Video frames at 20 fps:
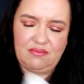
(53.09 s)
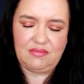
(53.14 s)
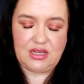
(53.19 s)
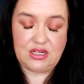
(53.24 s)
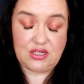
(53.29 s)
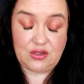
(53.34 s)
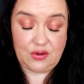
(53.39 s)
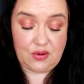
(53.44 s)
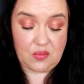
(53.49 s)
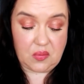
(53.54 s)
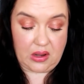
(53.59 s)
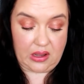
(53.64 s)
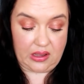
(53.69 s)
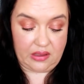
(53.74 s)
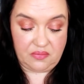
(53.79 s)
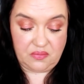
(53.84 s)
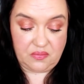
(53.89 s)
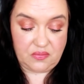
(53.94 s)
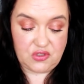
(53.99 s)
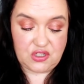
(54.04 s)
I don't know
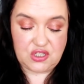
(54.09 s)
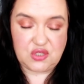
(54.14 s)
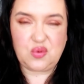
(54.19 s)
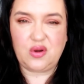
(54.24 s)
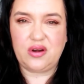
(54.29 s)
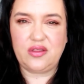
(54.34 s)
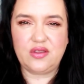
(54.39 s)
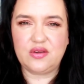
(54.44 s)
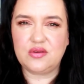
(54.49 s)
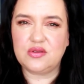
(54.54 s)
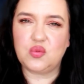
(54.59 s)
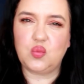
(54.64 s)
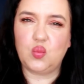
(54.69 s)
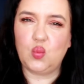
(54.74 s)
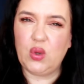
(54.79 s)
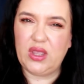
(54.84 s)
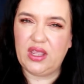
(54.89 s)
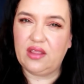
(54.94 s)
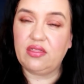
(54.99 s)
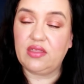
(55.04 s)
why. Just one of those
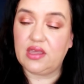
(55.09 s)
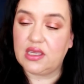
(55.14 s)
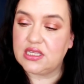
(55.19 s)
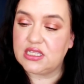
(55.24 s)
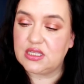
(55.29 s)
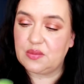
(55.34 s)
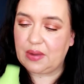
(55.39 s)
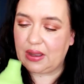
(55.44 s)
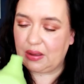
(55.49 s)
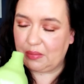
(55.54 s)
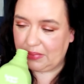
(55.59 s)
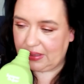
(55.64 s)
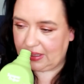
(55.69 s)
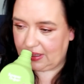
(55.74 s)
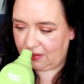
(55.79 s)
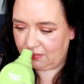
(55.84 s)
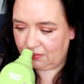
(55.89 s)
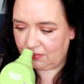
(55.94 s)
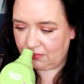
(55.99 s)
weird things about me.